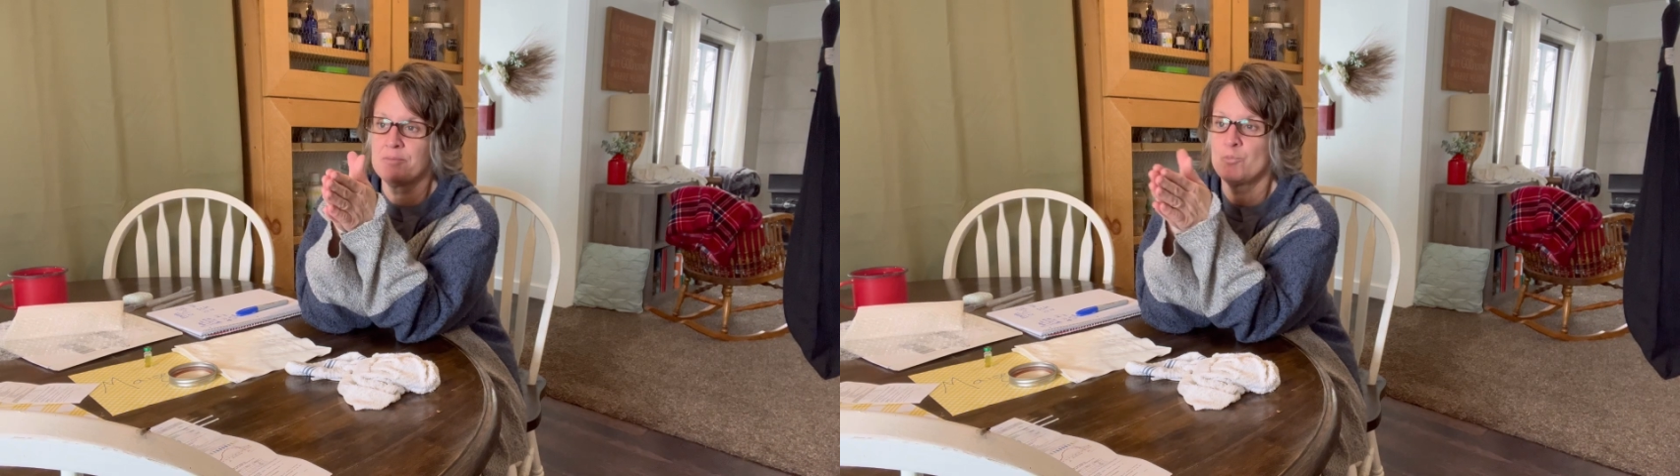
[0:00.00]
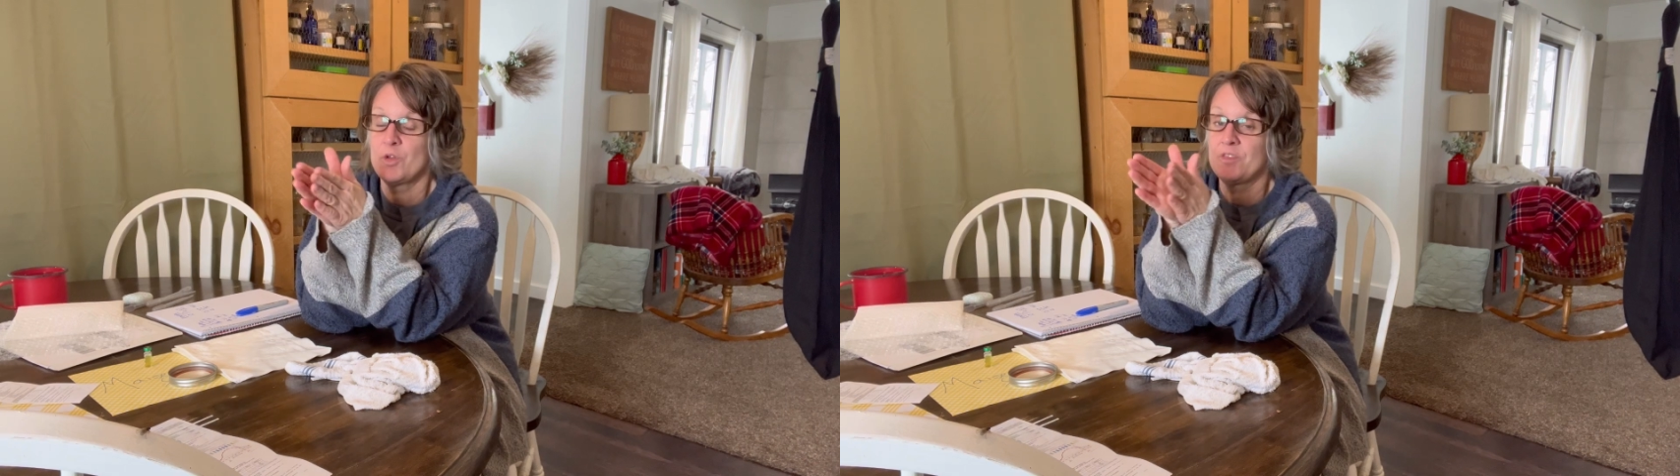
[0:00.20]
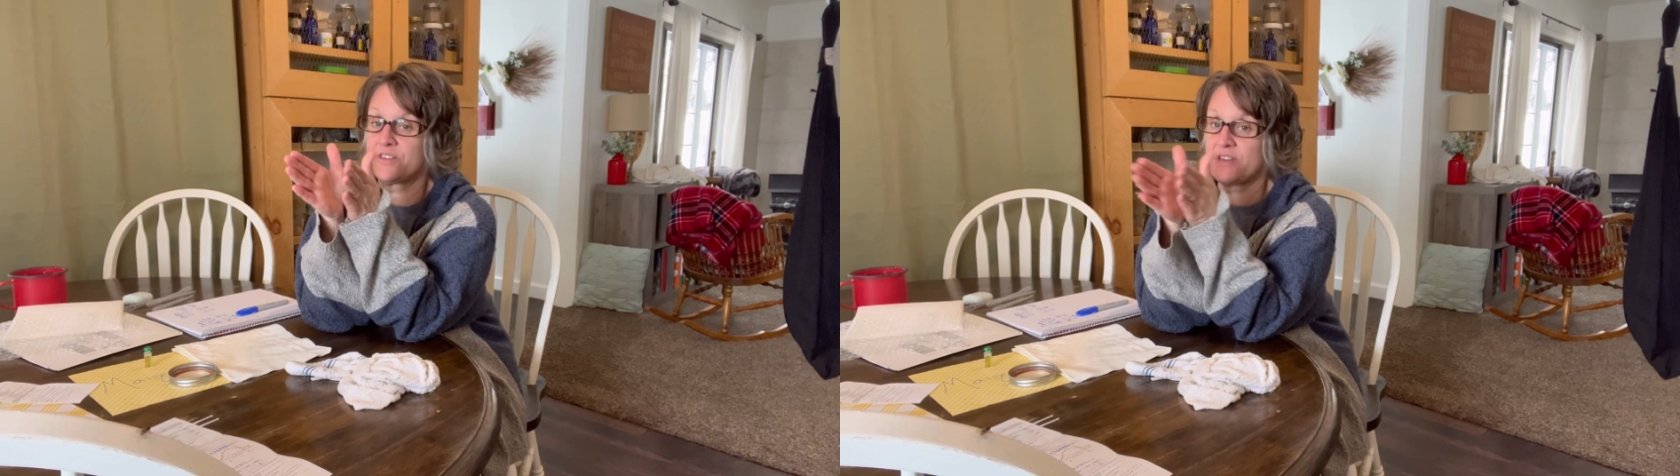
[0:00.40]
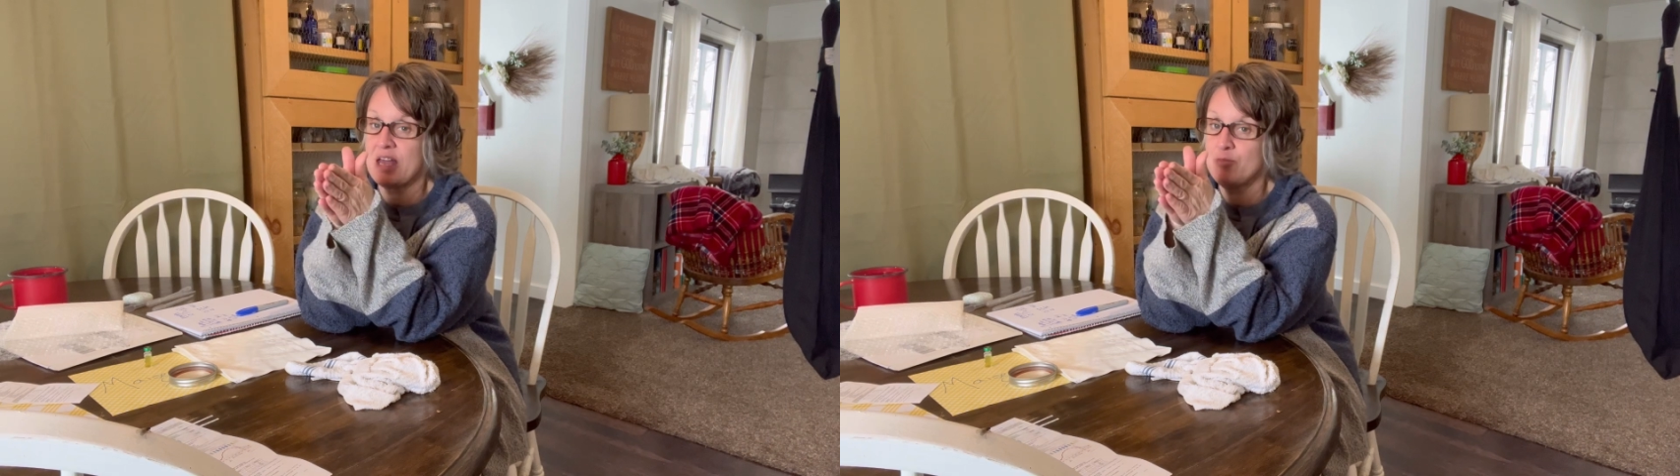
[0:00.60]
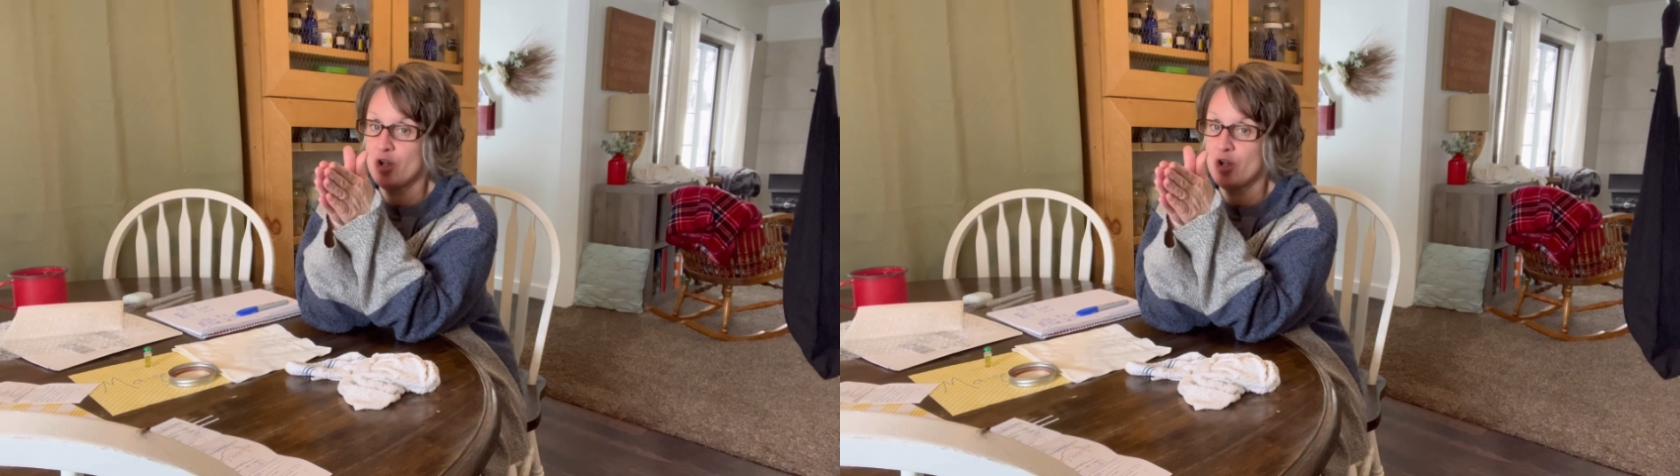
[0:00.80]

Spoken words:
with the same